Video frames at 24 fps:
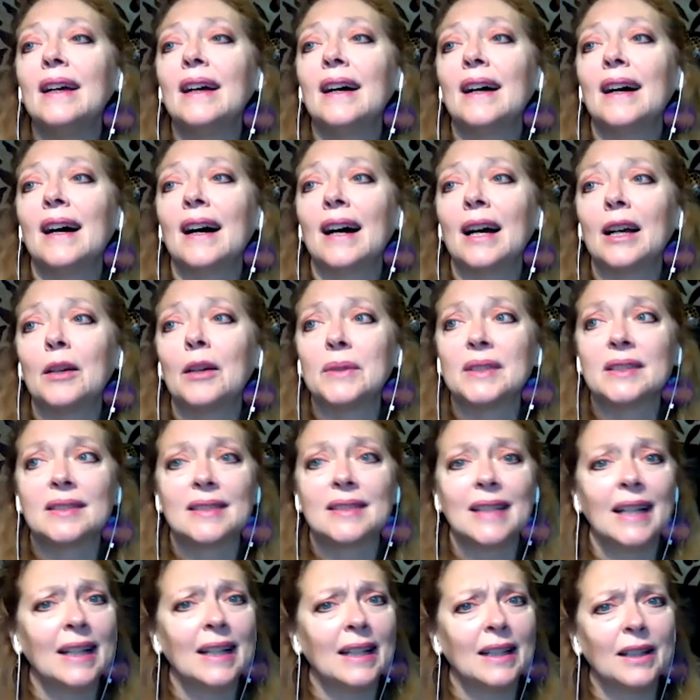I would
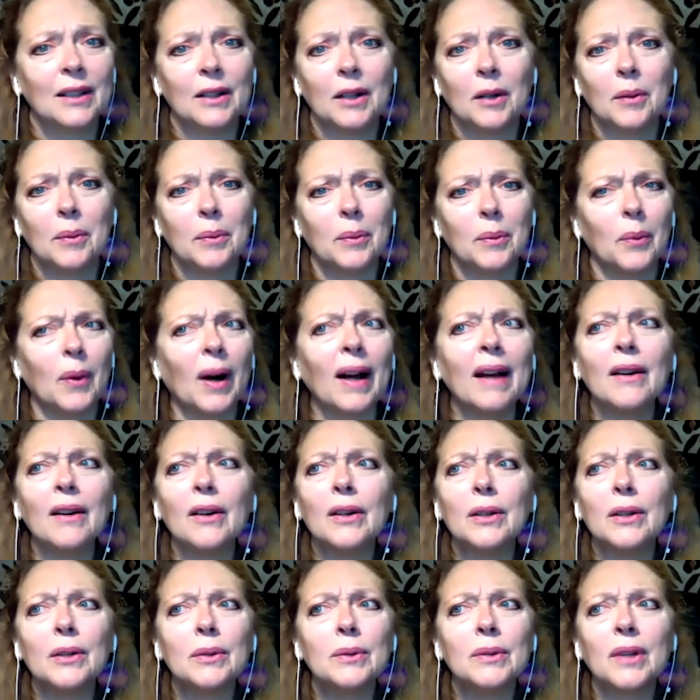say, why are
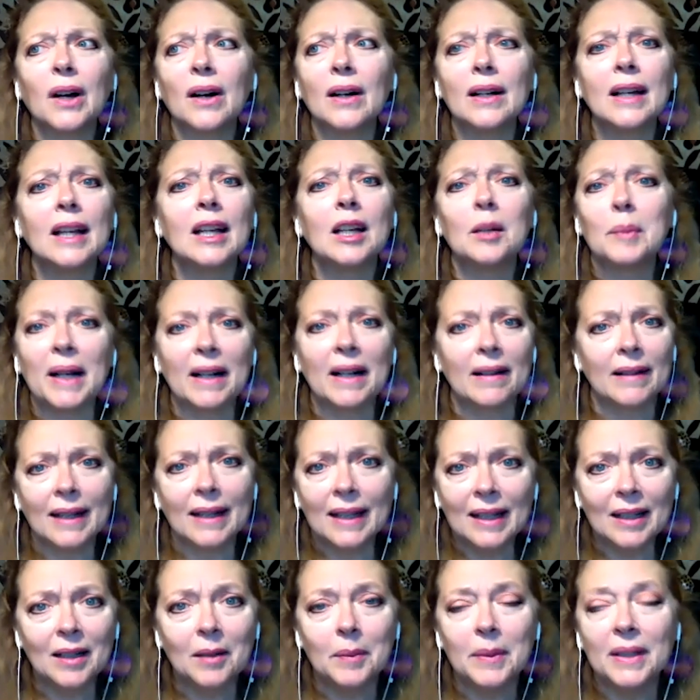you talking about
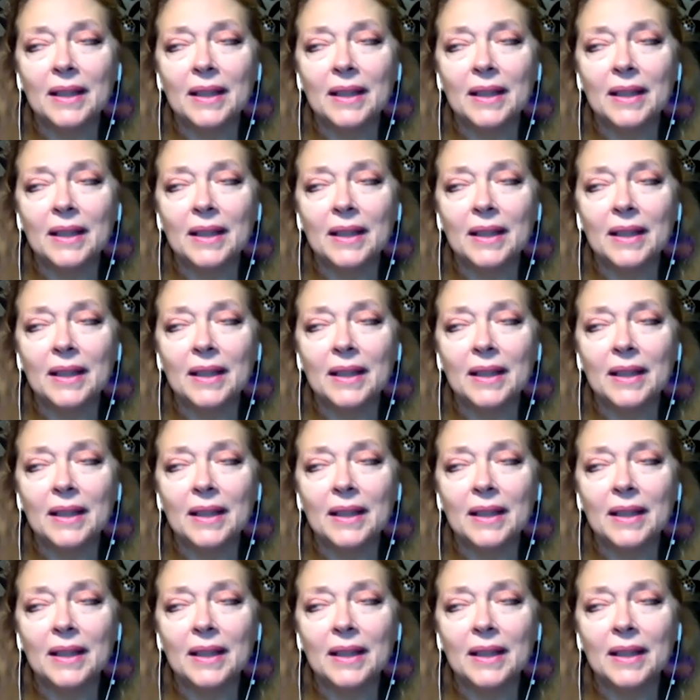him?